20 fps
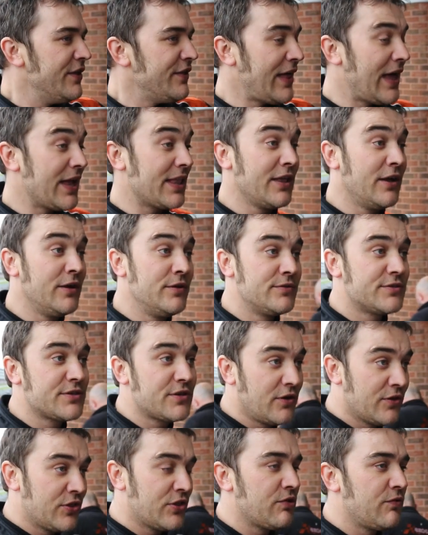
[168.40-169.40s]
that
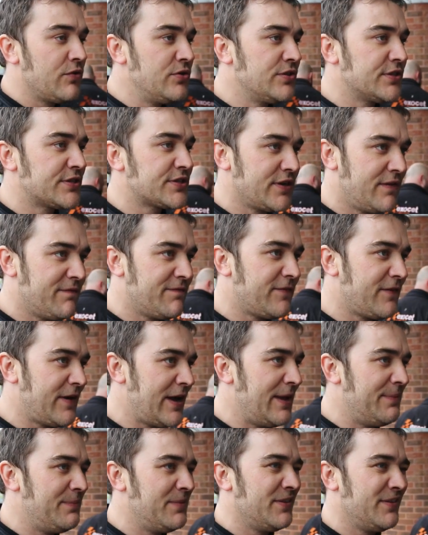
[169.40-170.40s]
load's gone through the
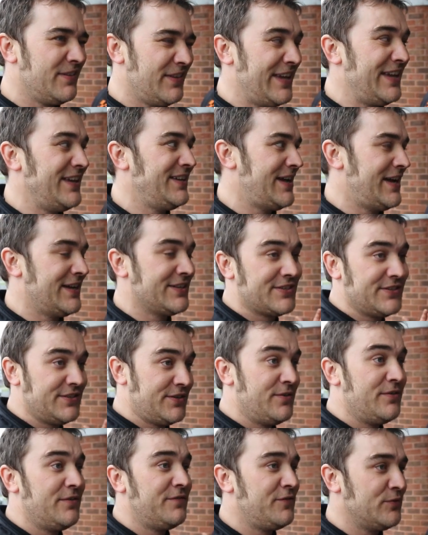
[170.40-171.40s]
subframe and he has
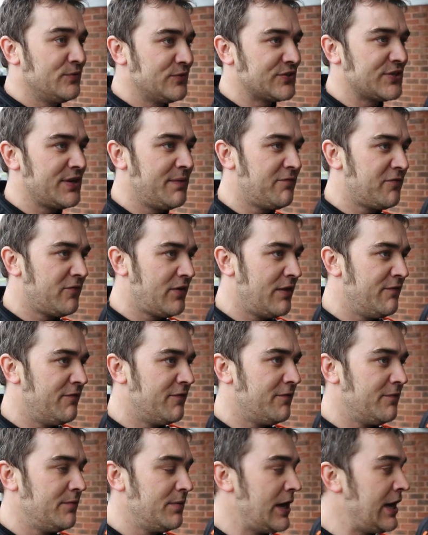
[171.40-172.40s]
to do a full
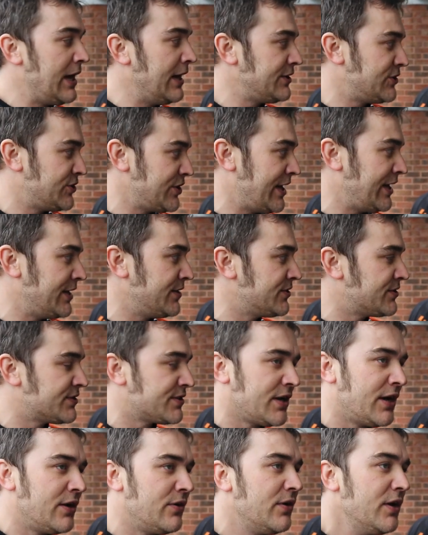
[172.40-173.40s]
subframe uh, change,
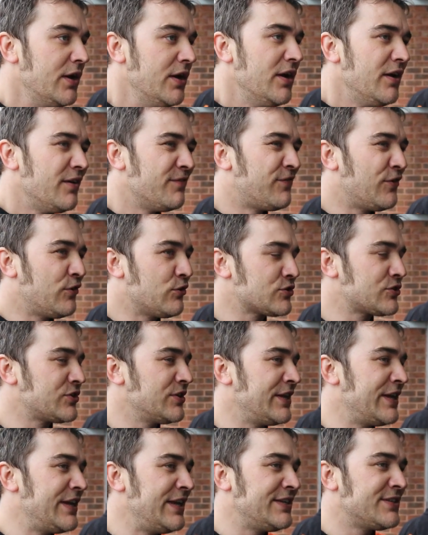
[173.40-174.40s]
so
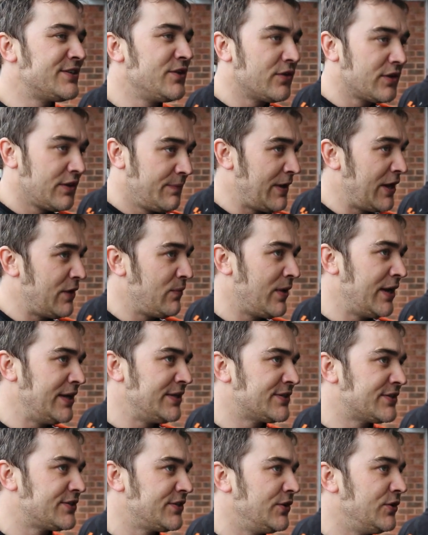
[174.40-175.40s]
unfortunately he's not going to make
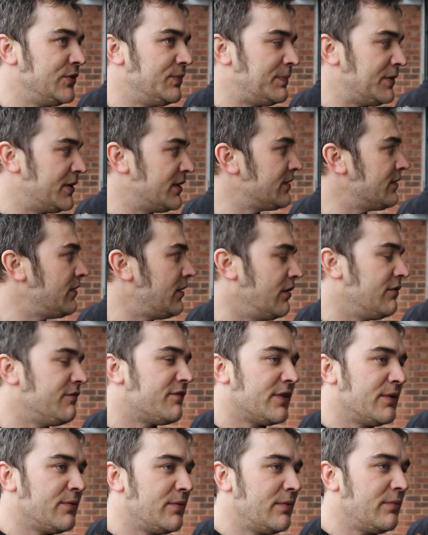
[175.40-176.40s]
race two, but
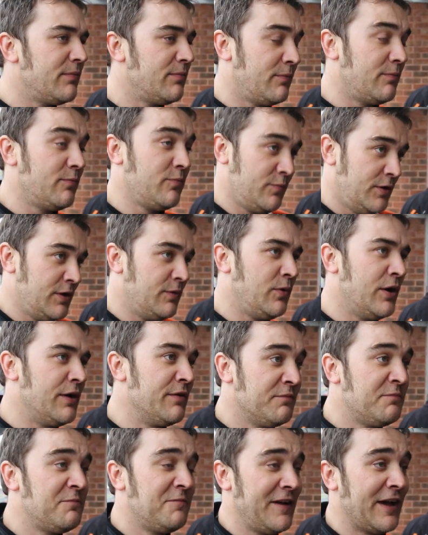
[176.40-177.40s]
hopefully, oh,
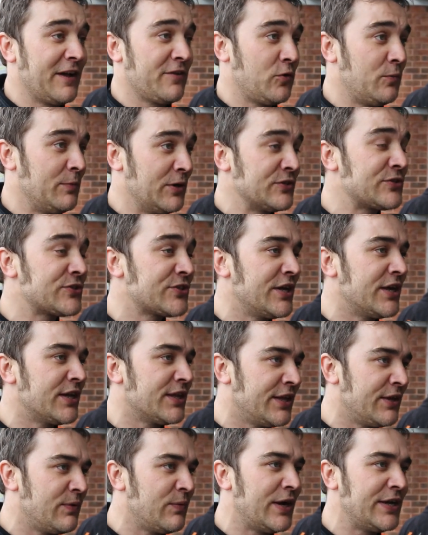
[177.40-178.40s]
well, in fact almost
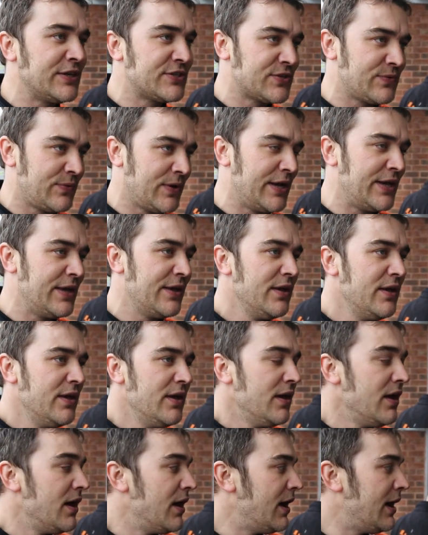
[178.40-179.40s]
certainly race three.
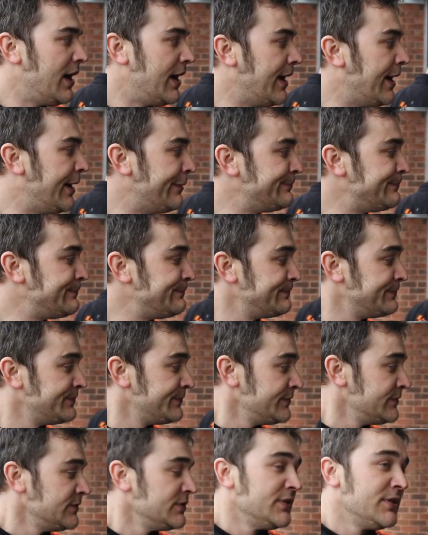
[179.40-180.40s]
Um,
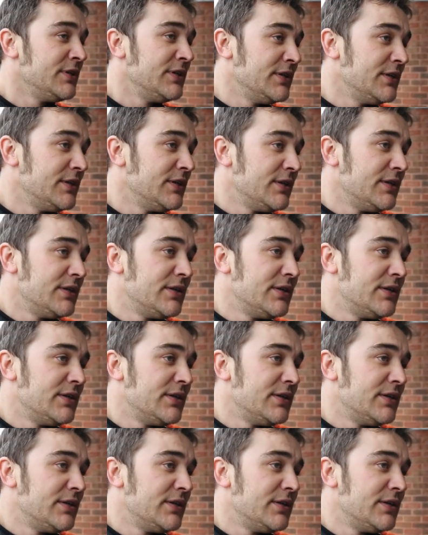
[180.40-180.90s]
well, avoid those